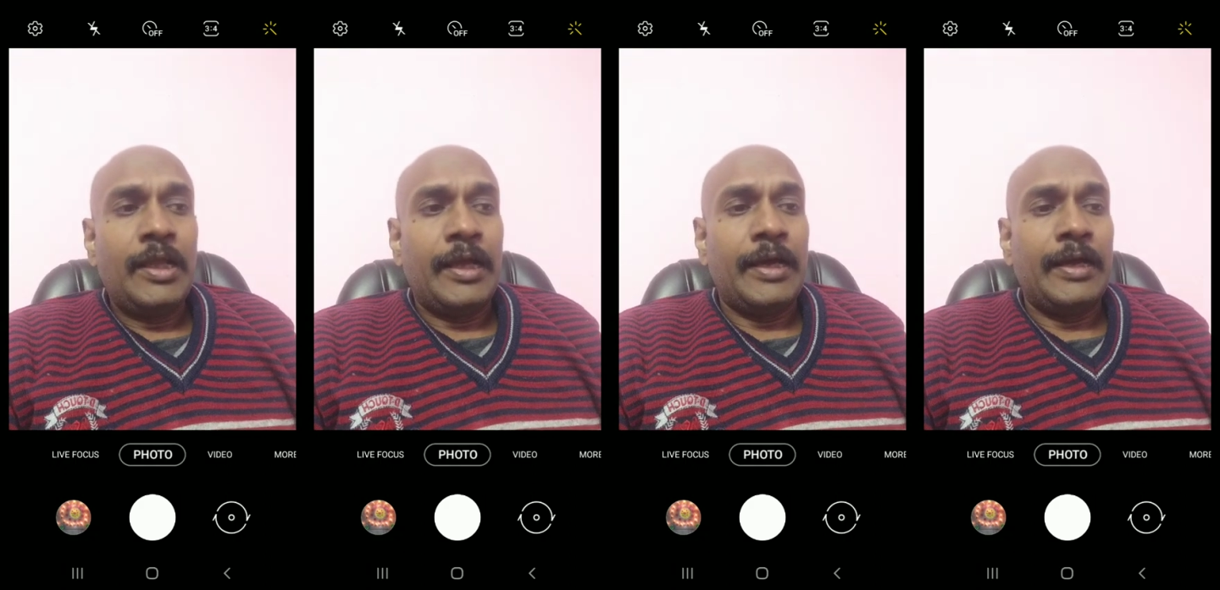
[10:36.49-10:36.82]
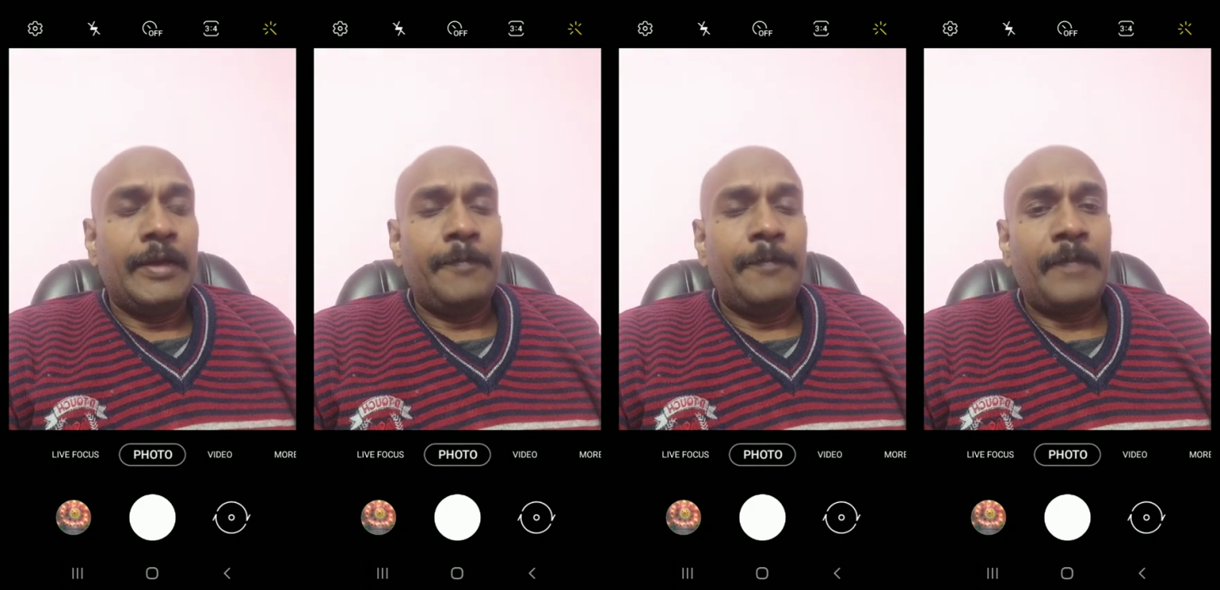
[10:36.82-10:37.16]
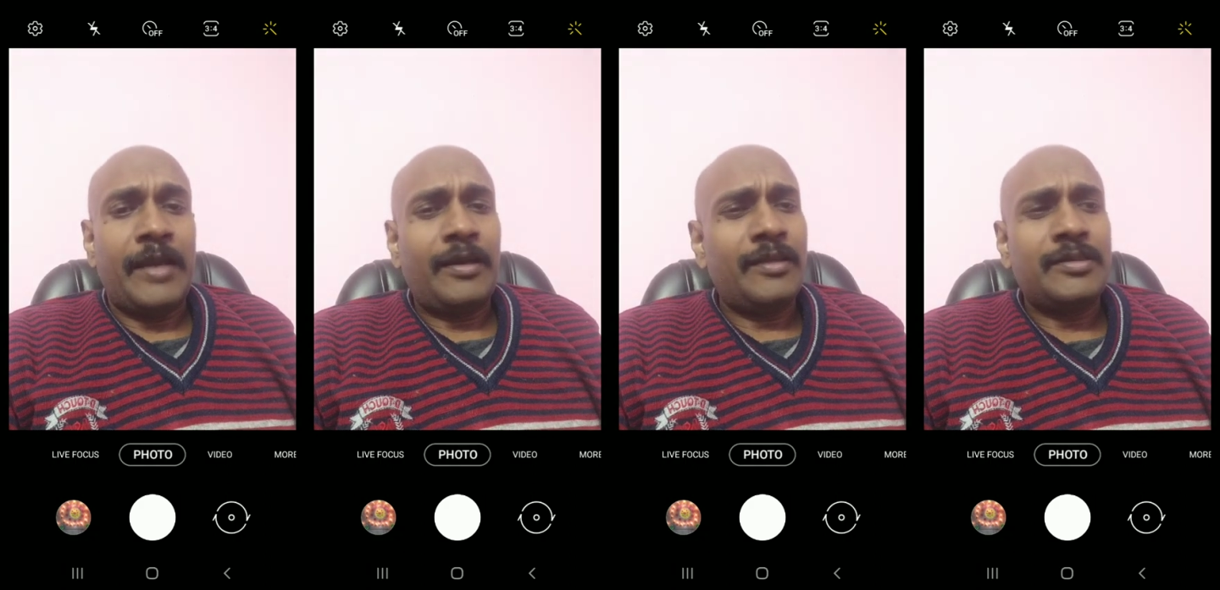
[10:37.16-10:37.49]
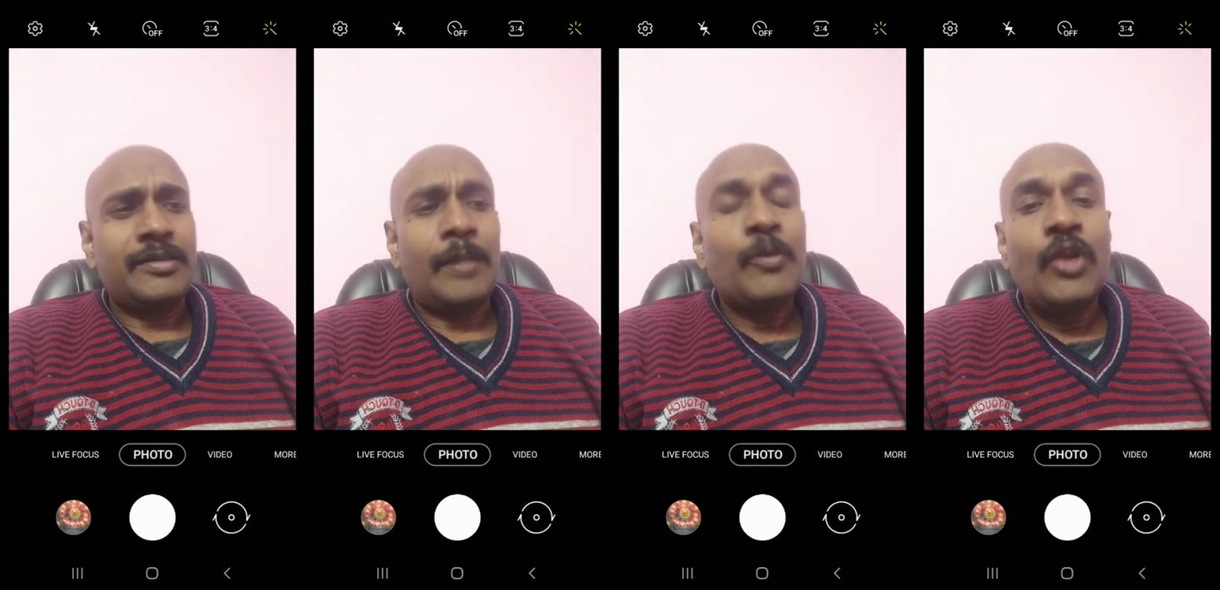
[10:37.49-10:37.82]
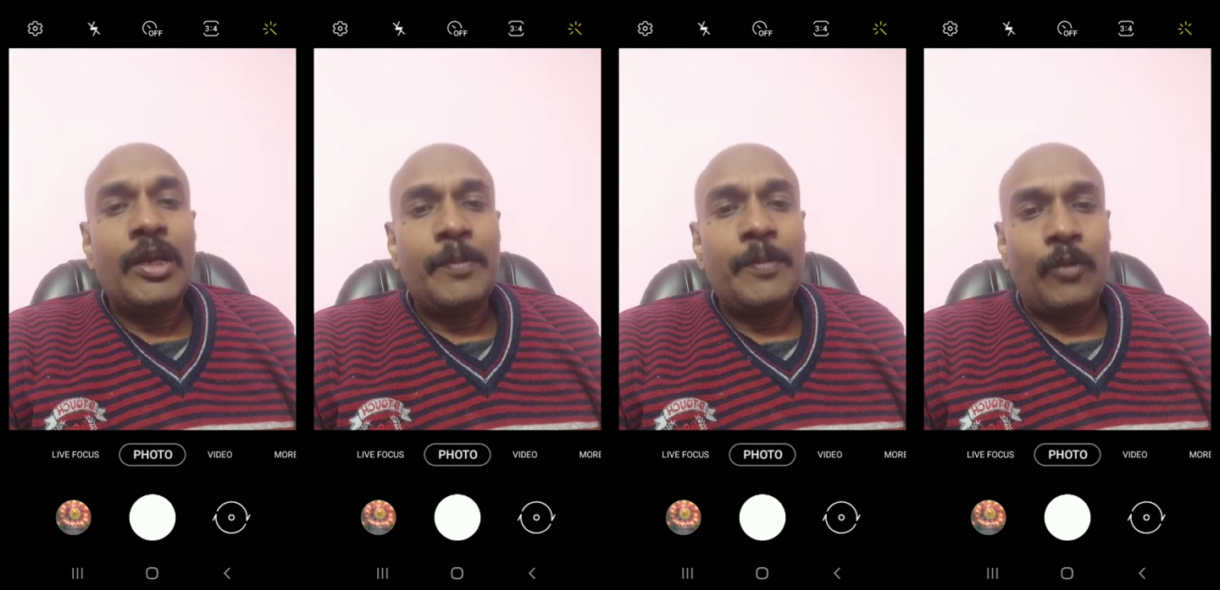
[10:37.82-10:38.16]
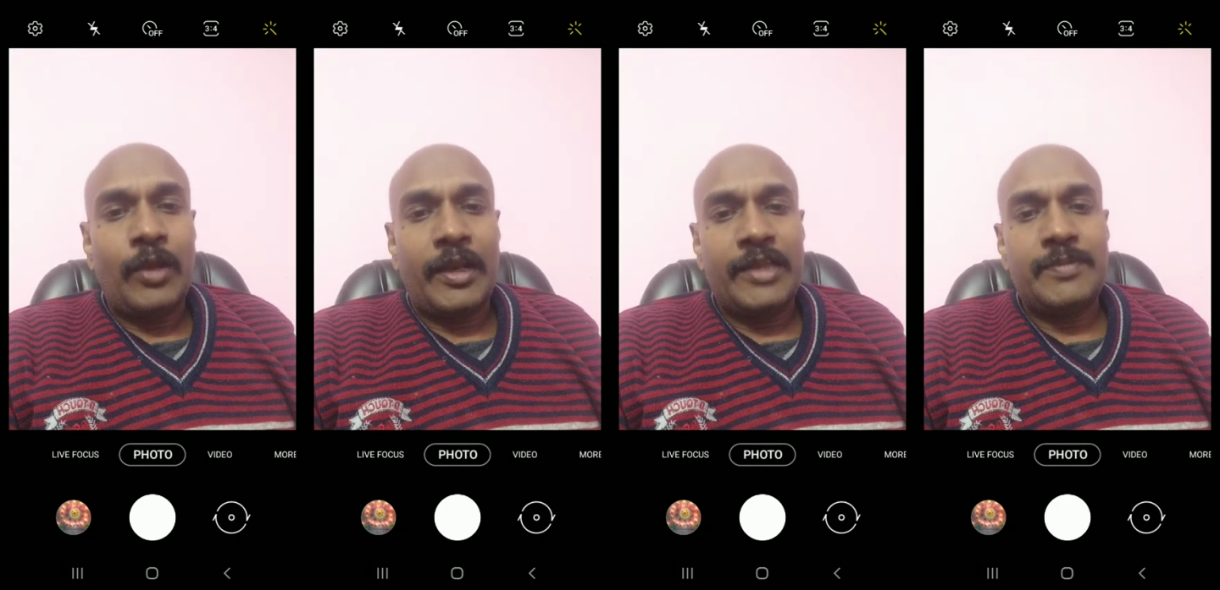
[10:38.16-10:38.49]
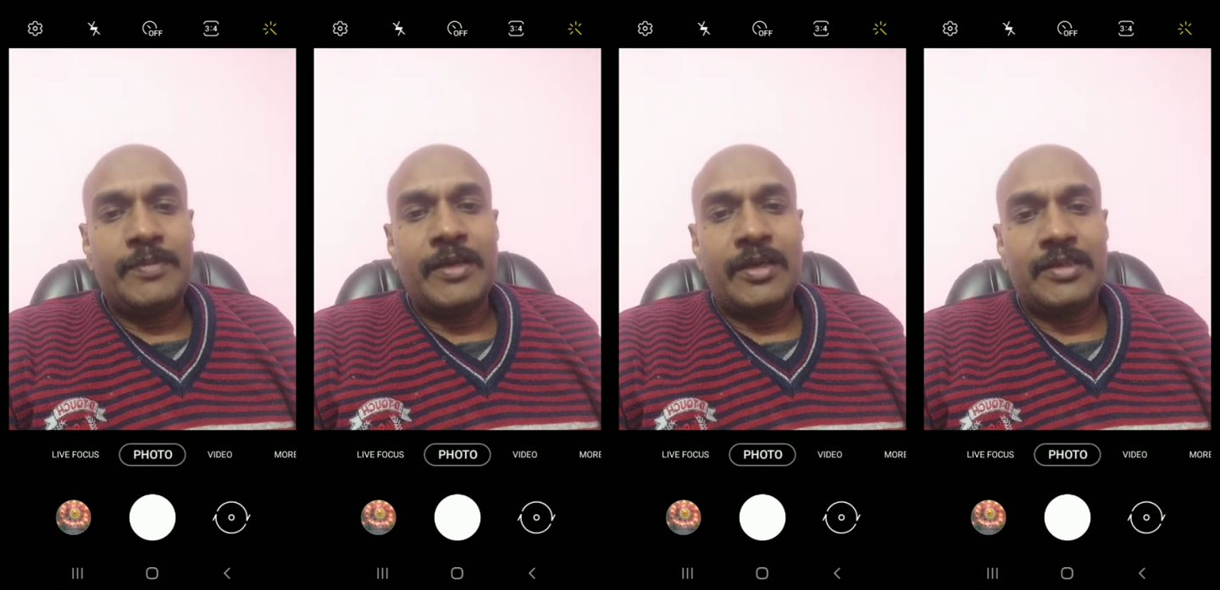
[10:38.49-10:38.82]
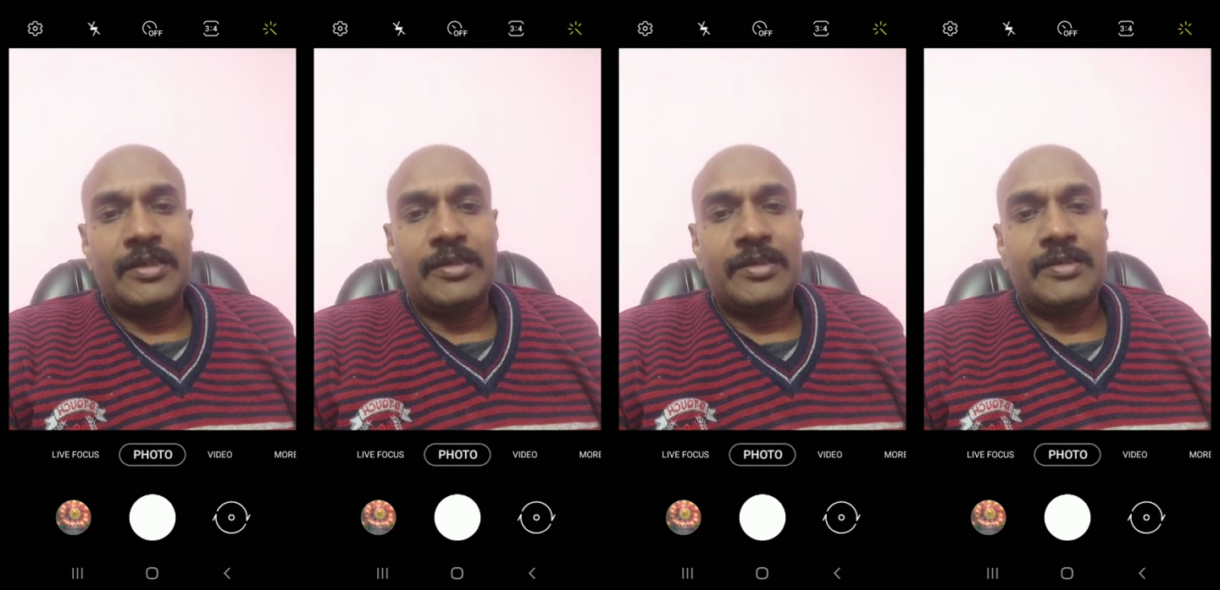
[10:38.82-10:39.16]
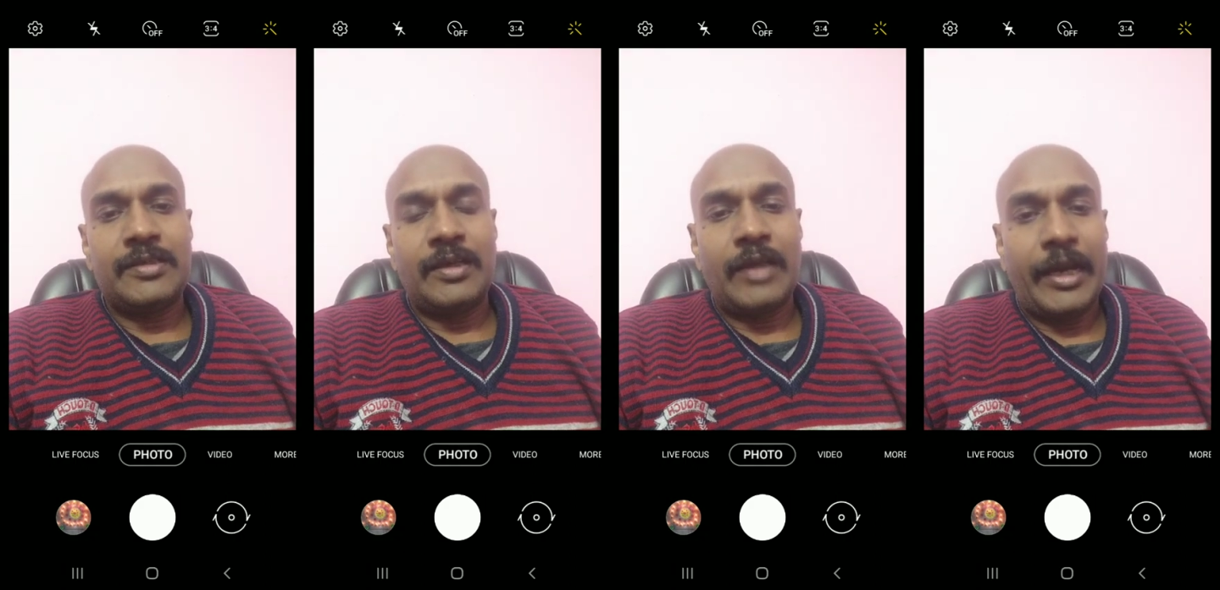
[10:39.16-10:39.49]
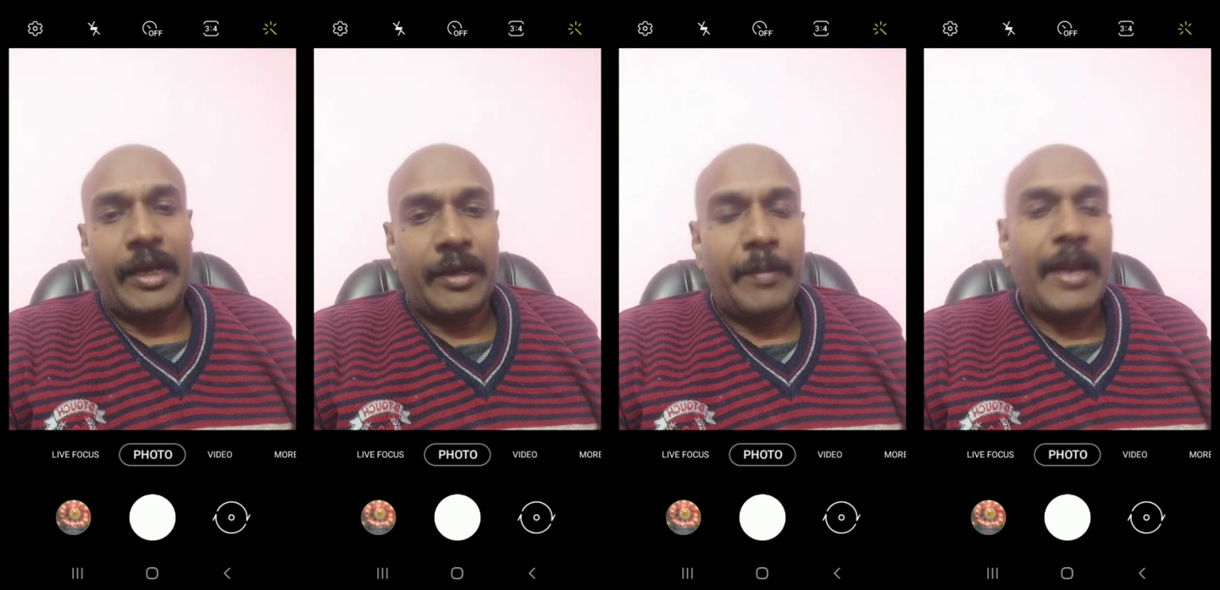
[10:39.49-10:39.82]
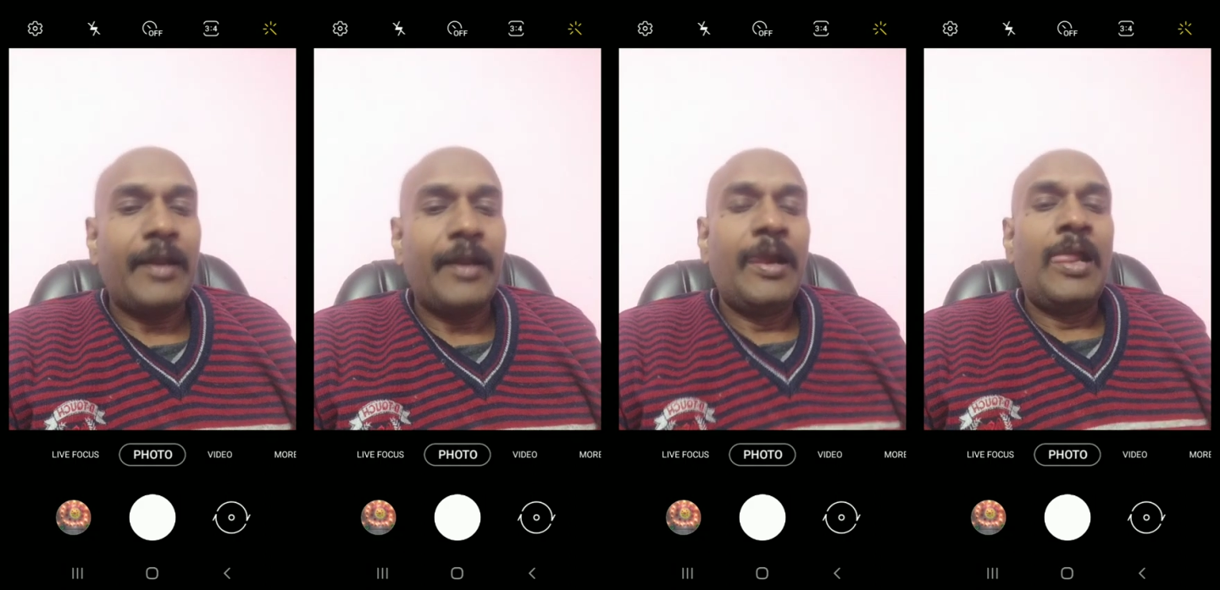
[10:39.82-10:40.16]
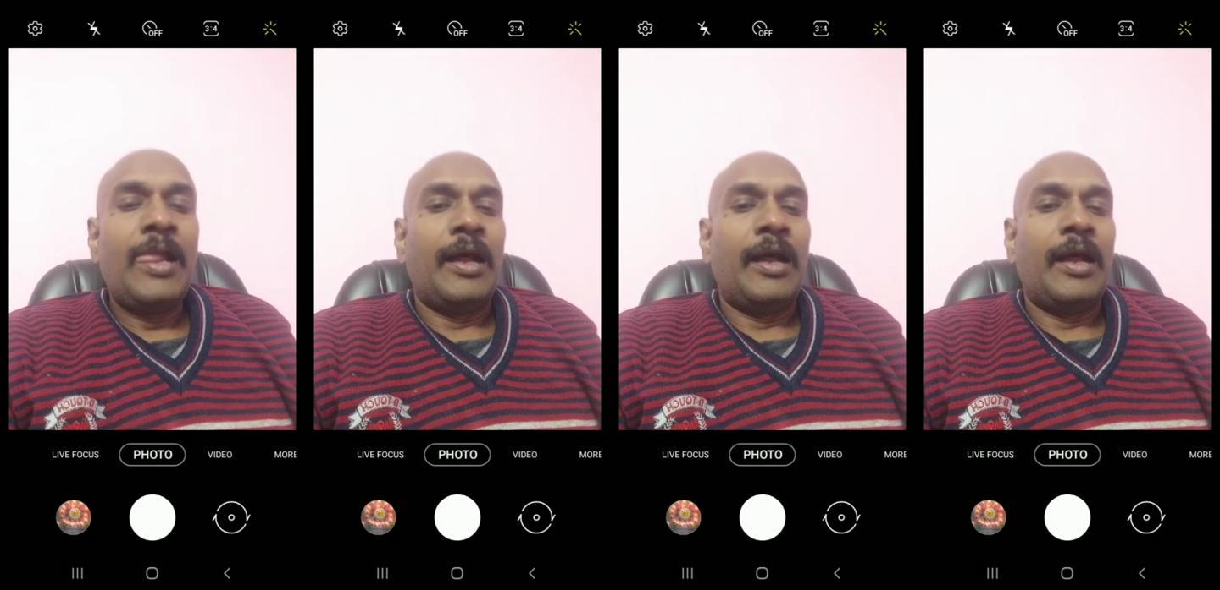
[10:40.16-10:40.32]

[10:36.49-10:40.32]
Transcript: um, and it's communally polarized because it's in Hyderabad.